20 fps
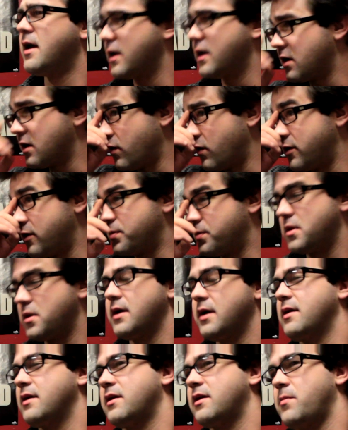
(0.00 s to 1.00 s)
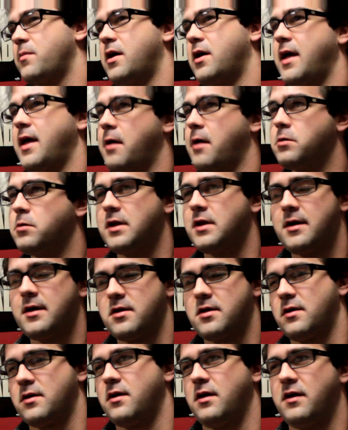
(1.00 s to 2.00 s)
you know, when you play them on
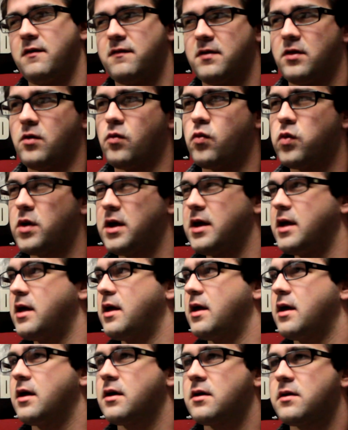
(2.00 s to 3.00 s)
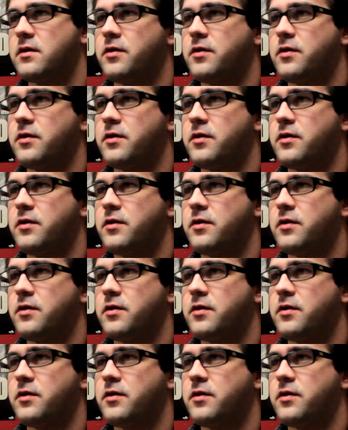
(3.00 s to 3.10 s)
emulation or even the Wii